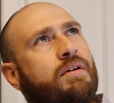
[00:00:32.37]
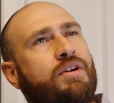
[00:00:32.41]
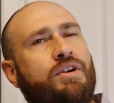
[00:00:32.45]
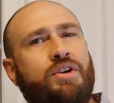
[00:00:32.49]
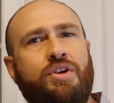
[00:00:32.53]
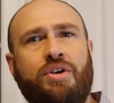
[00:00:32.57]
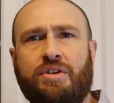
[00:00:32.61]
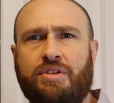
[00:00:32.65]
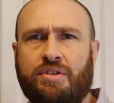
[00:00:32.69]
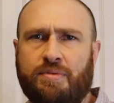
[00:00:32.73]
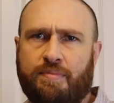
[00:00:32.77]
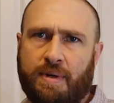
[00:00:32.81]

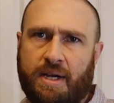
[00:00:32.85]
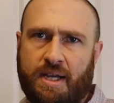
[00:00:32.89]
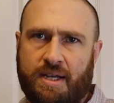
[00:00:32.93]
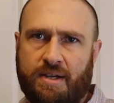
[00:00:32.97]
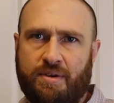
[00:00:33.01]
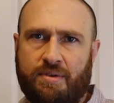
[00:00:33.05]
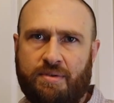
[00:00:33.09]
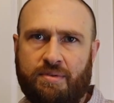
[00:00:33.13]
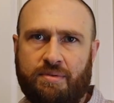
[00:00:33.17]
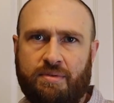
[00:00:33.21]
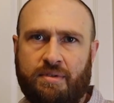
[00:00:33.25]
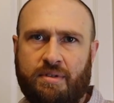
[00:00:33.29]
cooked my
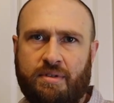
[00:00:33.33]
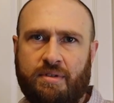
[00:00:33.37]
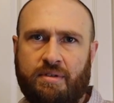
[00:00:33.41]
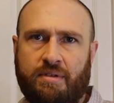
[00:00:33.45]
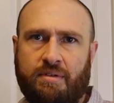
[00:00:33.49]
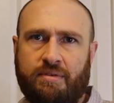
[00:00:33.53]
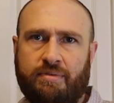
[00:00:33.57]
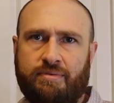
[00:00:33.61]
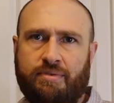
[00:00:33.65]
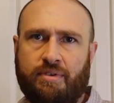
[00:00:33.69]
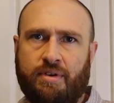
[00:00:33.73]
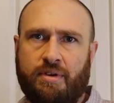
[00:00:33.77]
own
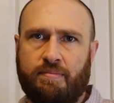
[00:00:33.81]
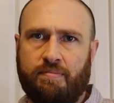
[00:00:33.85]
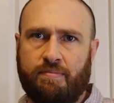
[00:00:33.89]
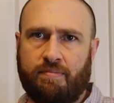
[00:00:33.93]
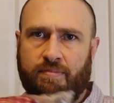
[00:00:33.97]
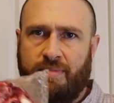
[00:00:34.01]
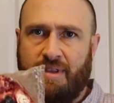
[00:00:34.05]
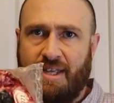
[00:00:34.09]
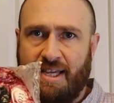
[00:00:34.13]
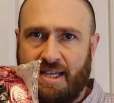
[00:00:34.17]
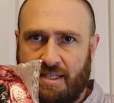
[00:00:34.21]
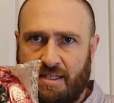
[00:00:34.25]
from
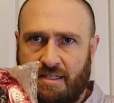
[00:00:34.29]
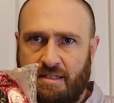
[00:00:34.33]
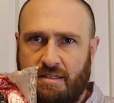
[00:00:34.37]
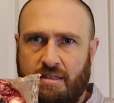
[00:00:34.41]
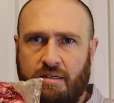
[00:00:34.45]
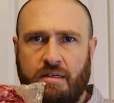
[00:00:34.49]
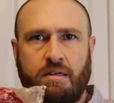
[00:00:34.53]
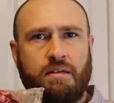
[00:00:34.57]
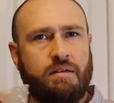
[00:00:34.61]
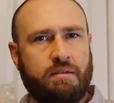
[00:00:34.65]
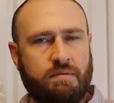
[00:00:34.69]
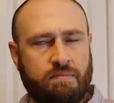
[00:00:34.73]
this.
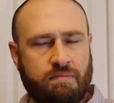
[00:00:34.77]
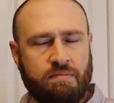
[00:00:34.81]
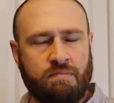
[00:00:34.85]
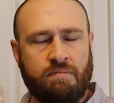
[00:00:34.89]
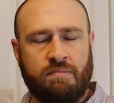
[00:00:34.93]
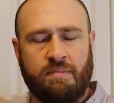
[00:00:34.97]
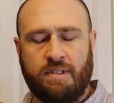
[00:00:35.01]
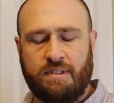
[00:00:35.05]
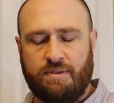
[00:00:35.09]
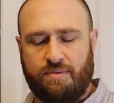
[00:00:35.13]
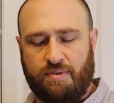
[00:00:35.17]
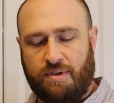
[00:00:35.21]

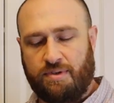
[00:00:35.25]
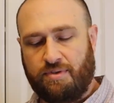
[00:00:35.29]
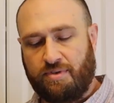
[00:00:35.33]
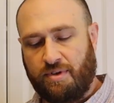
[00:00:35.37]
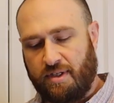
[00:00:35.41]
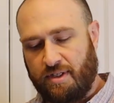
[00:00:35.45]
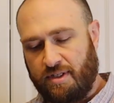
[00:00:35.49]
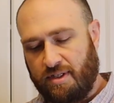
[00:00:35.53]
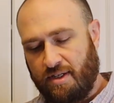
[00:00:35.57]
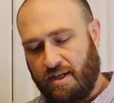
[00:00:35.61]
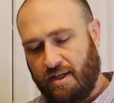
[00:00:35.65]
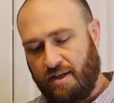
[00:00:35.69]
That's what I was
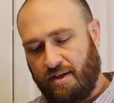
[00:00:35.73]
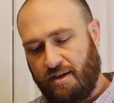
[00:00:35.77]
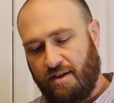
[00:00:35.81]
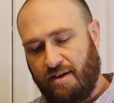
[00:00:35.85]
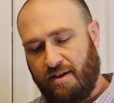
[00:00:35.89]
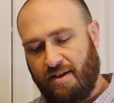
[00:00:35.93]
trying to say.